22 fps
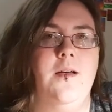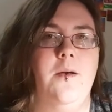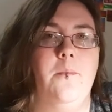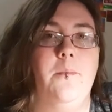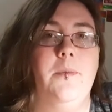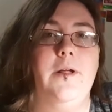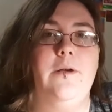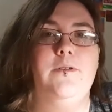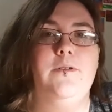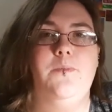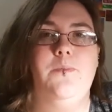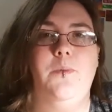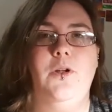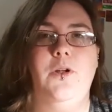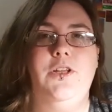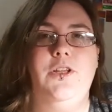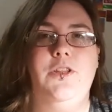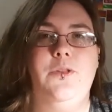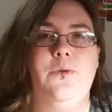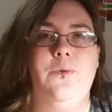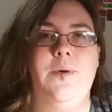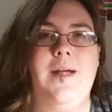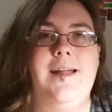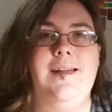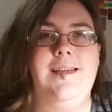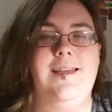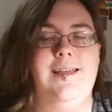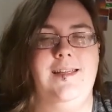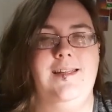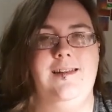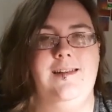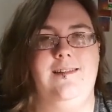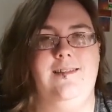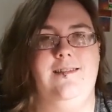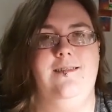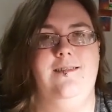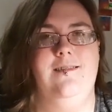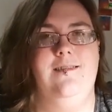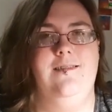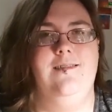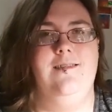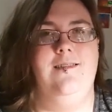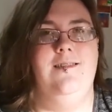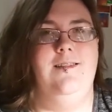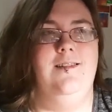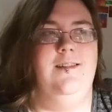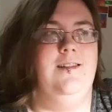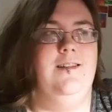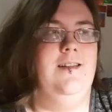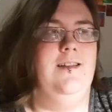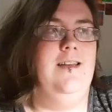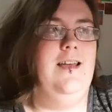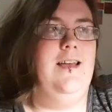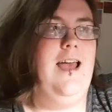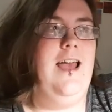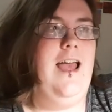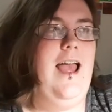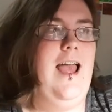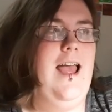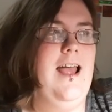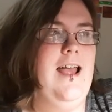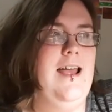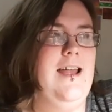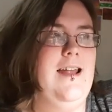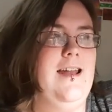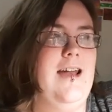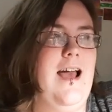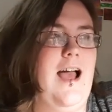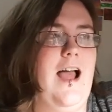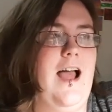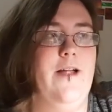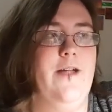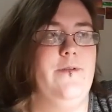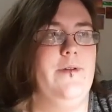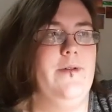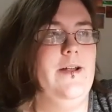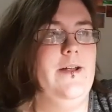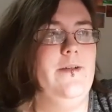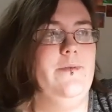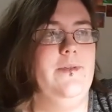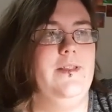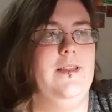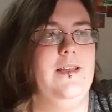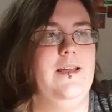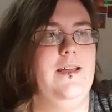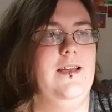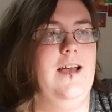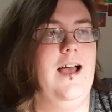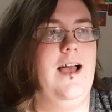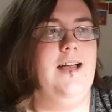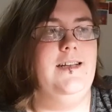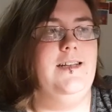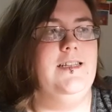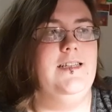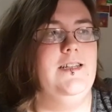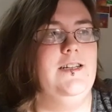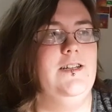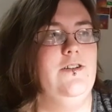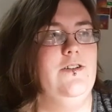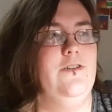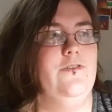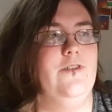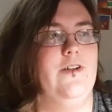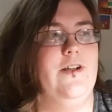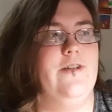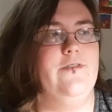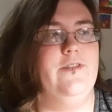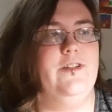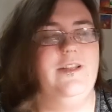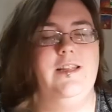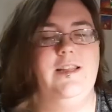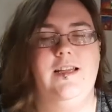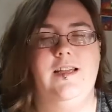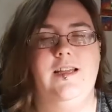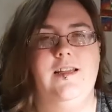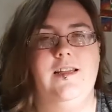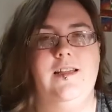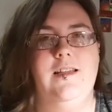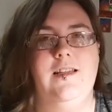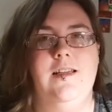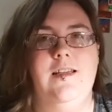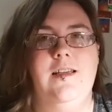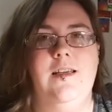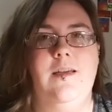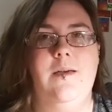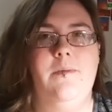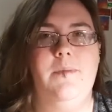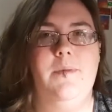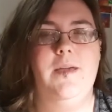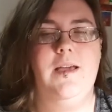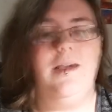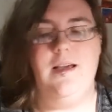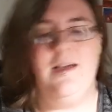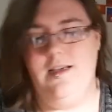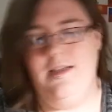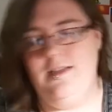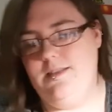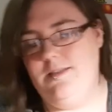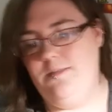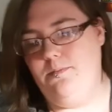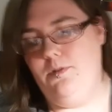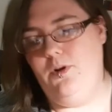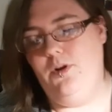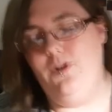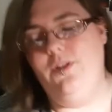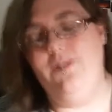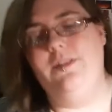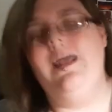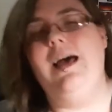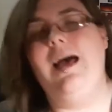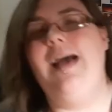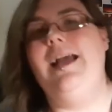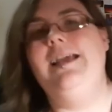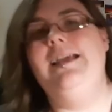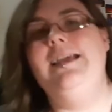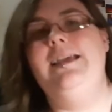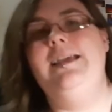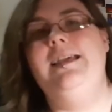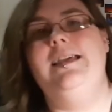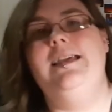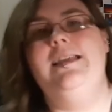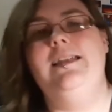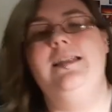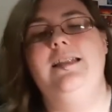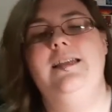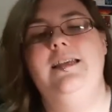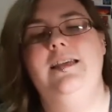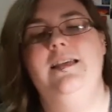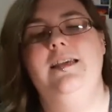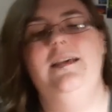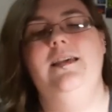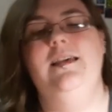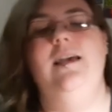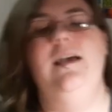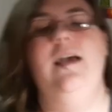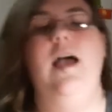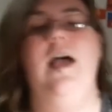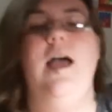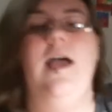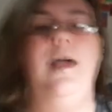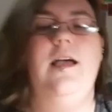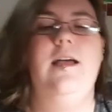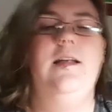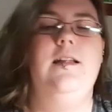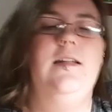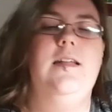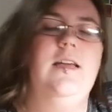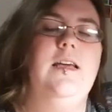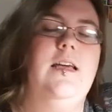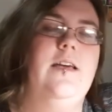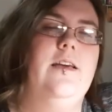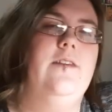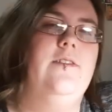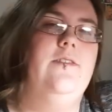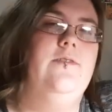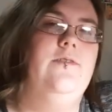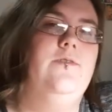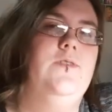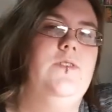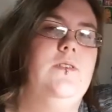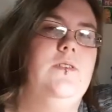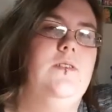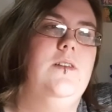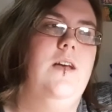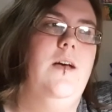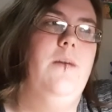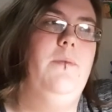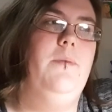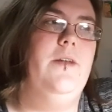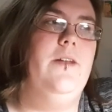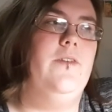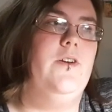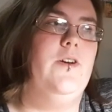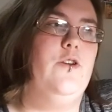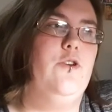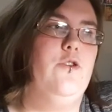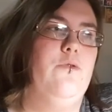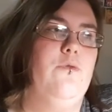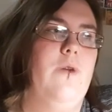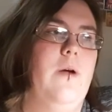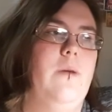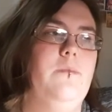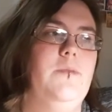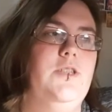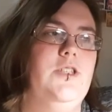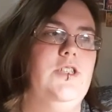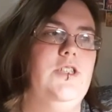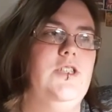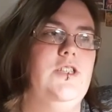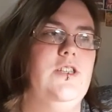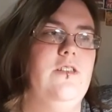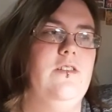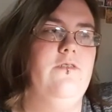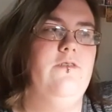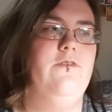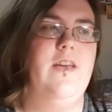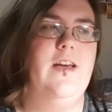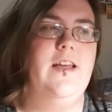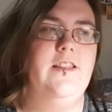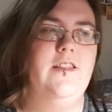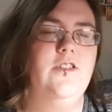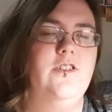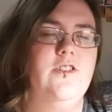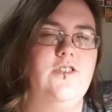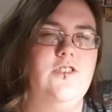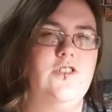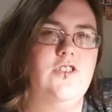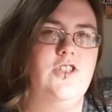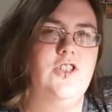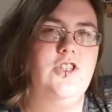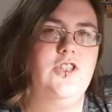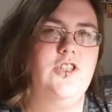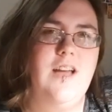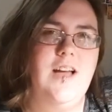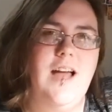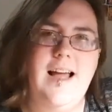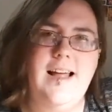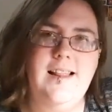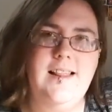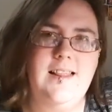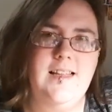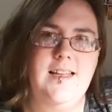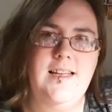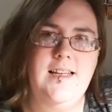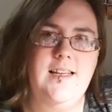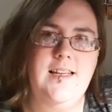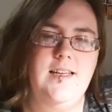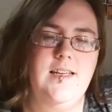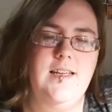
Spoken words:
But I was pulling the red in. And I ran with it. I did it over everything. Because pull that in and it gives a bit of a corruption to the feathers look, I think.